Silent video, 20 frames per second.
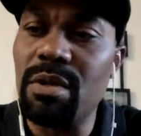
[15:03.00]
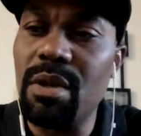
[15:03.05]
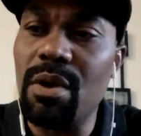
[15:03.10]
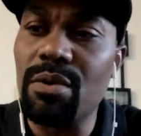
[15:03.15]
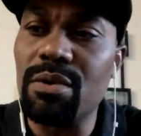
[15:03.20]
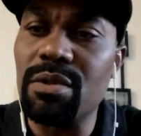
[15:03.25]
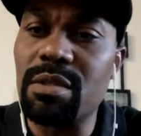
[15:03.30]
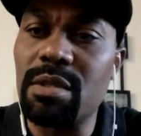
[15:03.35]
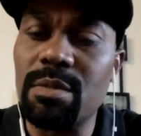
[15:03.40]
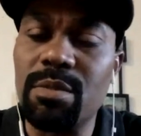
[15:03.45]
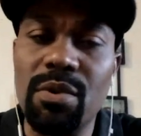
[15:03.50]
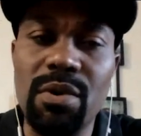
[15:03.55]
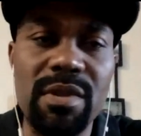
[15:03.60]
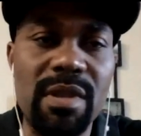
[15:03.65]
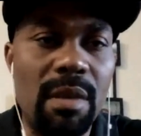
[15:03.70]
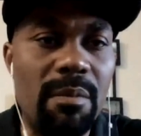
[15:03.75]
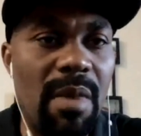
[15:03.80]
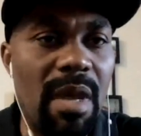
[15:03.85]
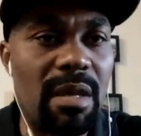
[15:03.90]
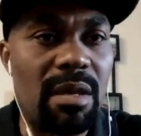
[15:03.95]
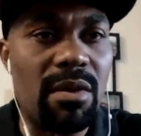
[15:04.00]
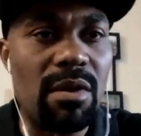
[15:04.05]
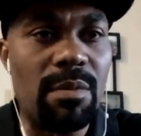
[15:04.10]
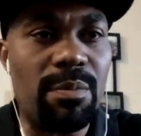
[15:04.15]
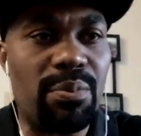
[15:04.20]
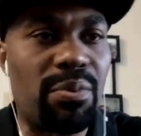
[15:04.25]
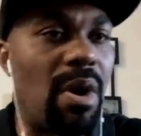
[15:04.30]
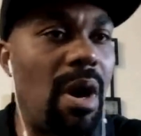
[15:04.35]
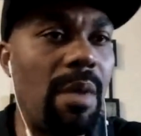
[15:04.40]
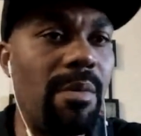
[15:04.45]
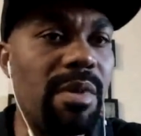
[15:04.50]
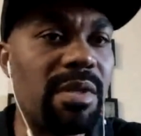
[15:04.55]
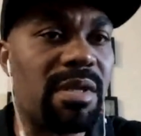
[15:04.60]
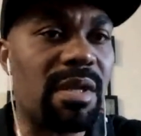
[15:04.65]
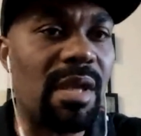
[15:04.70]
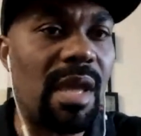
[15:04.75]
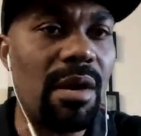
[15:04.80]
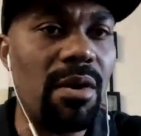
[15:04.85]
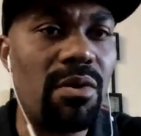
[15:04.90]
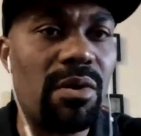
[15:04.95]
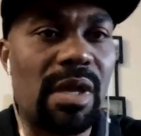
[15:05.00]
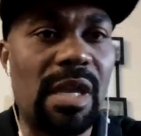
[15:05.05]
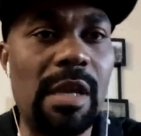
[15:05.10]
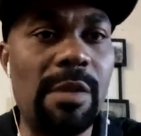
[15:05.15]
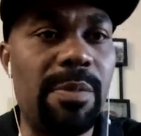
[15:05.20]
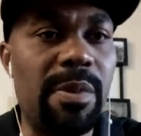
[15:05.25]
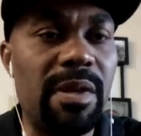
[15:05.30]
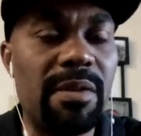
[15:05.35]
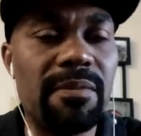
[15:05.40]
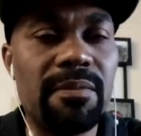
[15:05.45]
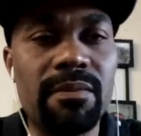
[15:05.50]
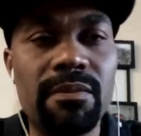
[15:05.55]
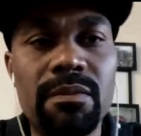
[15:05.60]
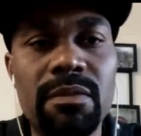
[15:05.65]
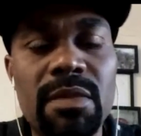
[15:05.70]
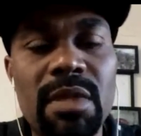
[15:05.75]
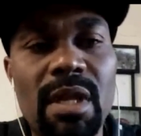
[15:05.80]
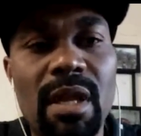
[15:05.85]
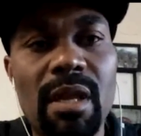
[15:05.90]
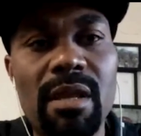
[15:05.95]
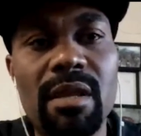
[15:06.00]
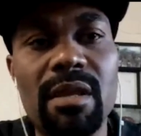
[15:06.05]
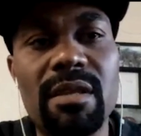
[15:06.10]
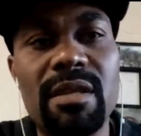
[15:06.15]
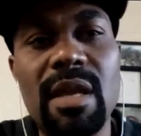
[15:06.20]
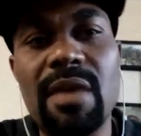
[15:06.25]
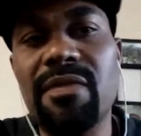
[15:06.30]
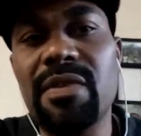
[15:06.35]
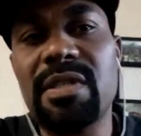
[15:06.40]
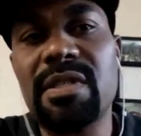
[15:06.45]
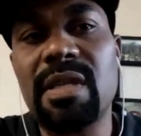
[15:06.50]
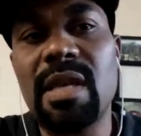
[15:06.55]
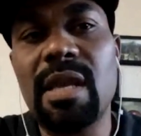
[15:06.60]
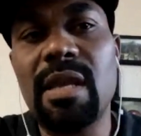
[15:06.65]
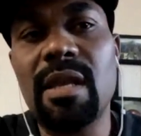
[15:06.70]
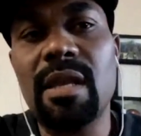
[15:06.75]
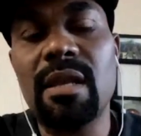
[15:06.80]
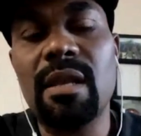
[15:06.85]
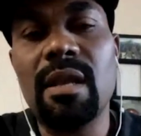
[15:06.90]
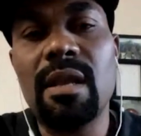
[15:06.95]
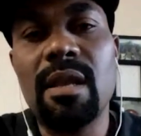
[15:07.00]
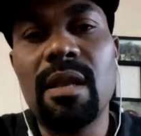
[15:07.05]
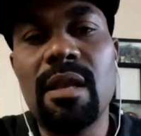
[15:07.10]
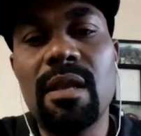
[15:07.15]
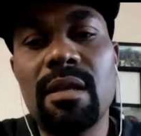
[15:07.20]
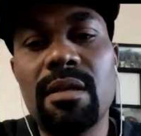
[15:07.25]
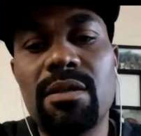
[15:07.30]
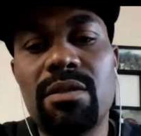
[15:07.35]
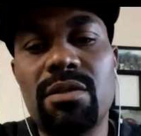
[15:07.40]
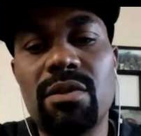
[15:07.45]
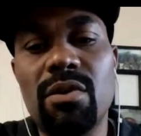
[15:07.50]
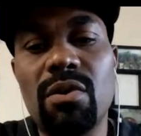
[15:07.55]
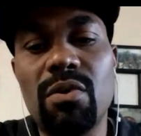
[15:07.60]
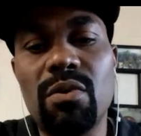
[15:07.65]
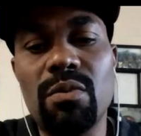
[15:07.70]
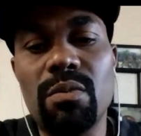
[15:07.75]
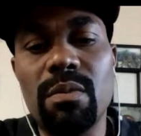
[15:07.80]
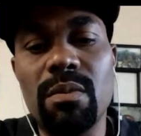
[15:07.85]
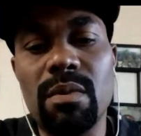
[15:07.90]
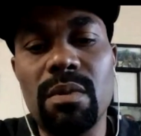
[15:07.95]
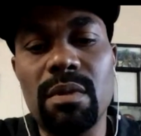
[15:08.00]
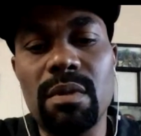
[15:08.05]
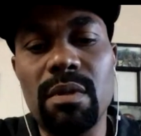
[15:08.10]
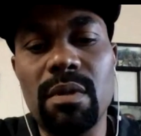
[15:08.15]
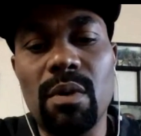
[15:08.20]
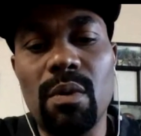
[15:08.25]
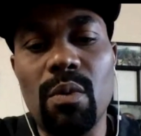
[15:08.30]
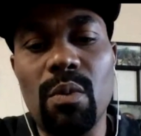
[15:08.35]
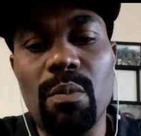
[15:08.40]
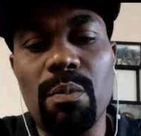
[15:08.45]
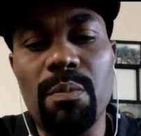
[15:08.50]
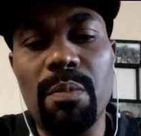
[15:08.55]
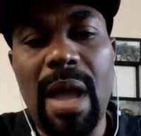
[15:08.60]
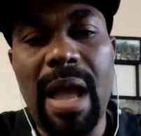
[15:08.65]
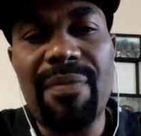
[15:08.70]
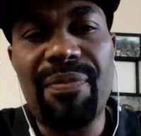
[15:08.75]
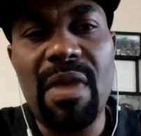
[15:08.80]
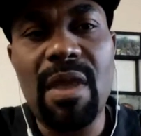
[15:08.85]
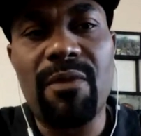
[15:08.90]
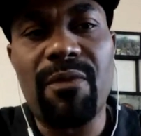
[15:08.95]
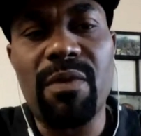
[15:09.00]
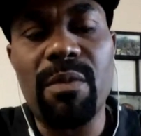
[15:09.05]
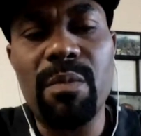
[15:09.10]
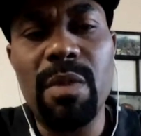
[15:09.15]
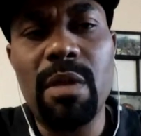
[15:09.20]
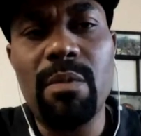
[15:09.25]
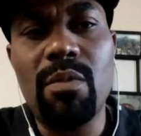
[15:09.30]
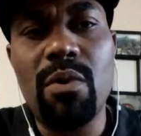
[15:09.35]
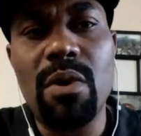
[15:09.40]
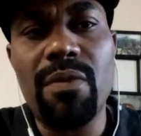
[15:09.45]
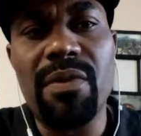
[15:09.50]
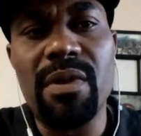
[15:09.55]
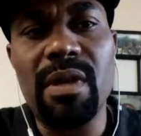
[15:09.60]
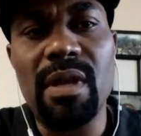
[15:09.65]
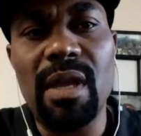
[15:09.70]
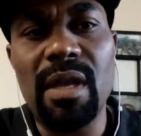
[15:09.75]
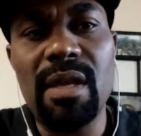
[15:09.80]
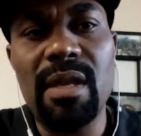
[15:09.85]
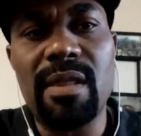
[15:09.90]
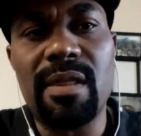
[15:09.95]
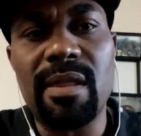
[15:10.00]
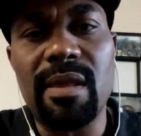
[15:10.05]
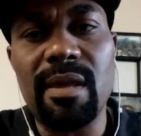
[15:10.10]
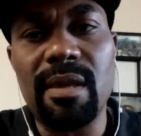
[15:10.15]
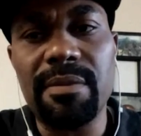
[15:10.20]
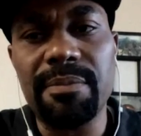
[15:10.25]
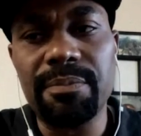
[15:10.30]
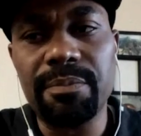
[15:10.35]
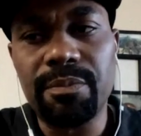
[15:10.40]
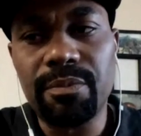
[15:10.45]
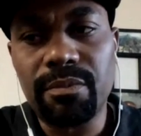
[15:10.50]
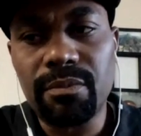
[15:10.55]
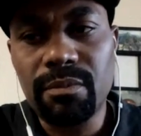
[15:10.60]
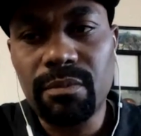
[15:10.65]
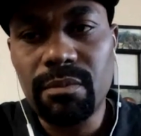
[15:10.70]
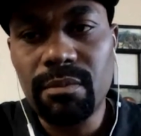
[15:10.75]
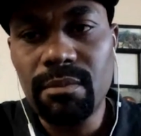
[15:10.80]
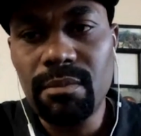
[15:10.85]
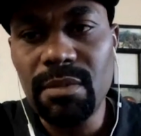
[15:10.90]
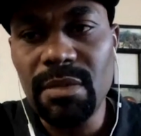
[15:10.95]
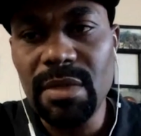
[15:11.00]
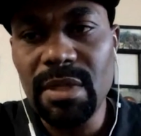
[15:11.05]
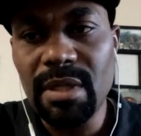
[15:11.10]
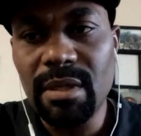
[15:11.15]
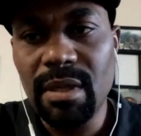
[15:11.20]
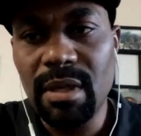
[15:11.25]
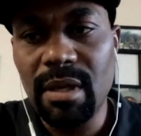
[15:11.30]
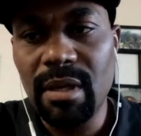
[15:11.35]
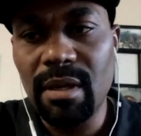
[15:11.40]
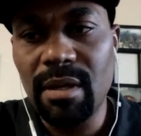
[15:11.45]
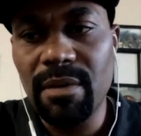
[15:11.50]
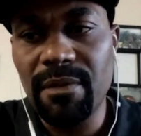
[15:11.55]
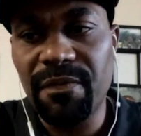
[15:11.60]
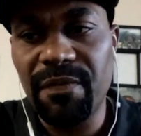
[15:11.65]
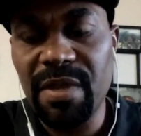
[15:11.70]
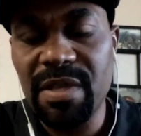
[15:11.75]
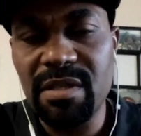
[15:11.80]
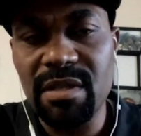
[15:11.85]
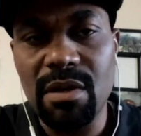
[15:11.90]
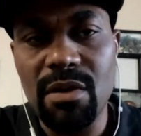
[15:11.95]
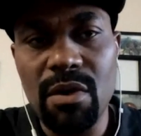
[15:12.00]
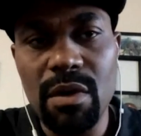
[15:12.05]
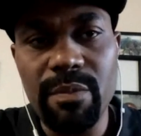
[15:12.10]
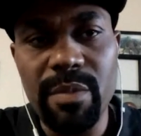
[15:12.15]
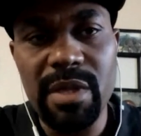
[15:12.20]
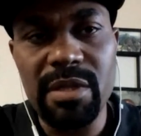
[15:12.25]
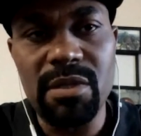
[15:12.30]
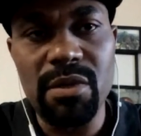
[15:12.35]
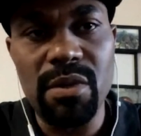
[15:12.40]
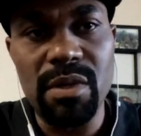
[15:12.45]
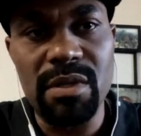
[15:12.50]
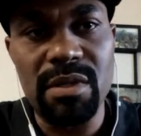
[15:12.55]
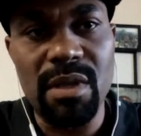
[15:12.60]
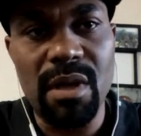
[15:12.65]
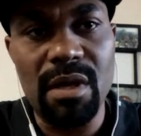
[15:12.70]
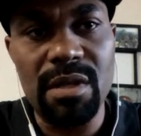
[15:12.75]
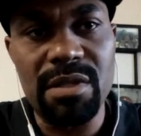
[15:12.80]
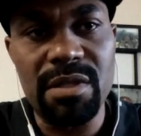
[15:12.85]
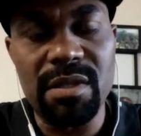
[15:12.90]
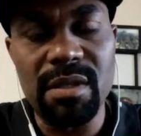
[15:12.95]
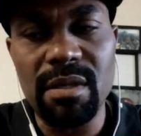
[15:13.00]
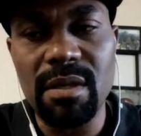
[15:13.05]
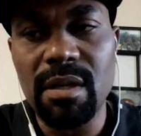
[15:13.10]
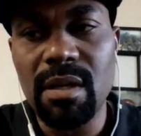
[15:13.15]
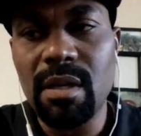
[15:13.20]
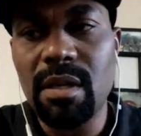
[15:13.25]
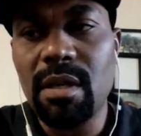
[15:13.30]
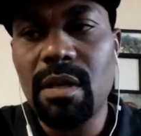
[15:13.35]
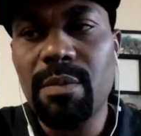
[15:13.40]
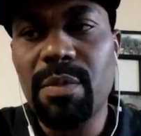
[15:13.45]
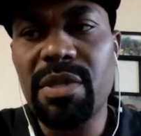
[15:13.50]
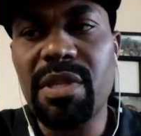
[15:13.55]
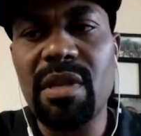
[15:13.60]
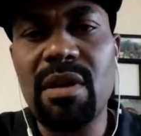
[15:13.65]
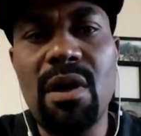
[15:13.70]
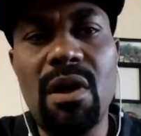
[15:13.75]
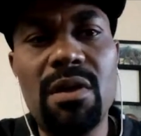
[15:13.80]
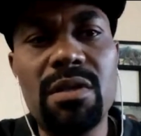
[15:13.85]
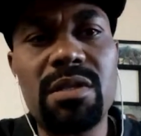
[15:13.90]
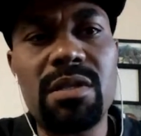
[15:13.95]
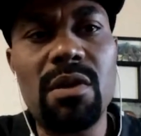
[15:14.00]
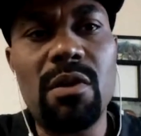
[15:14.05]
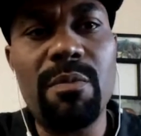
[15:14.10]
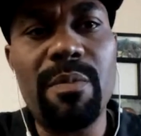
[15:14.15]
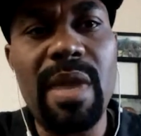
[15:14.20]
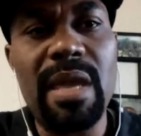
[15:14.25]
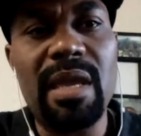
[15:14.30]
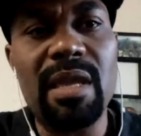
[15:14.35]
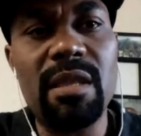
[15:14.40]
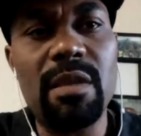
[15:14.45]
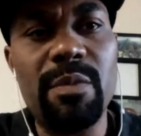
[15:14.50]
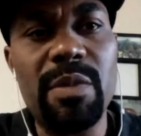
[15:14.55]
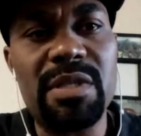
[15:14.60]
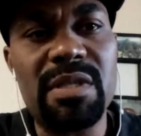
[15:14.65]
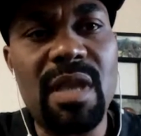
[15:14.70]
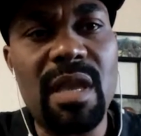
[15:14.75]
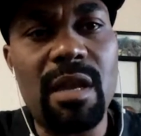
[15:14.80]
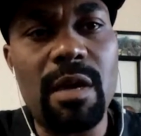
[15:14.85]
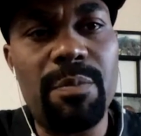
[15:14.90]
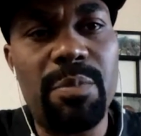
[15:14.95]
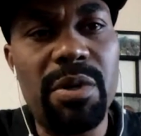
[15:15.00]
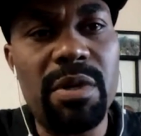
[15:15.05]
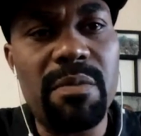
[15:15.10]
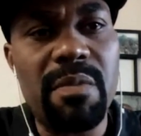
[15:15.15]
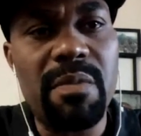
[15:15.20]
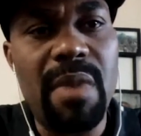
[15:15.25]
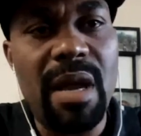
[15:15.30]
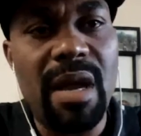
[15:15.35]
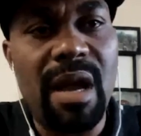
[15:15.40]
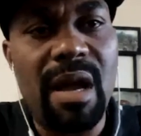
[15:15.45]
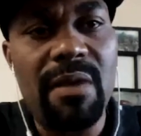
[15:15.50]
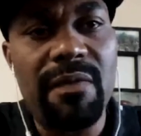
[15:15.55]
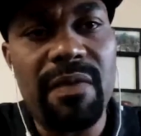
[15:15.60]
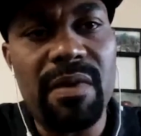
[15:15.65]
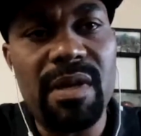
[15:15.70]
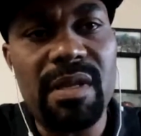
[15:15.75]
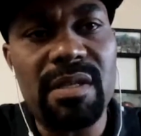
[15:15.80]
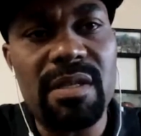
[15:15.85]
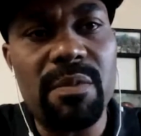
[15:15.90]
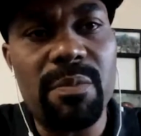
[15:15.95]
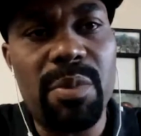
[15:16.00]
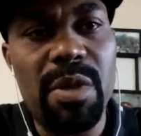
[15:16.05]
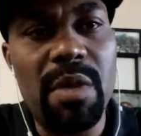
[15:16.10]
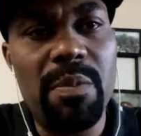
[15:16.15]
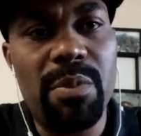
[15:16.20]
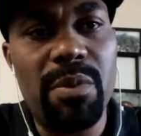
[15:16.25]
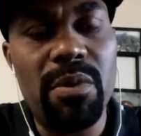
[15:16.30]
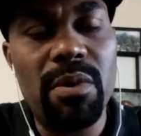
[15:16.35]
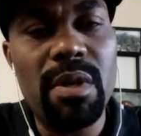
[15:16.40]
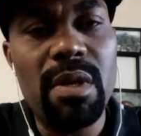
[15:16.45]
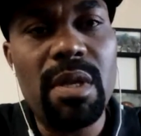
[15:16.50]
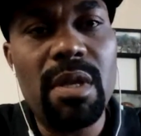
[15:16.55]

and noticeable, and they make you a promise and they don't keep it and you're devastated. So I think for me, more than anything, physical and mental exhaustion, but then also making the mistake of putting my confidence in people.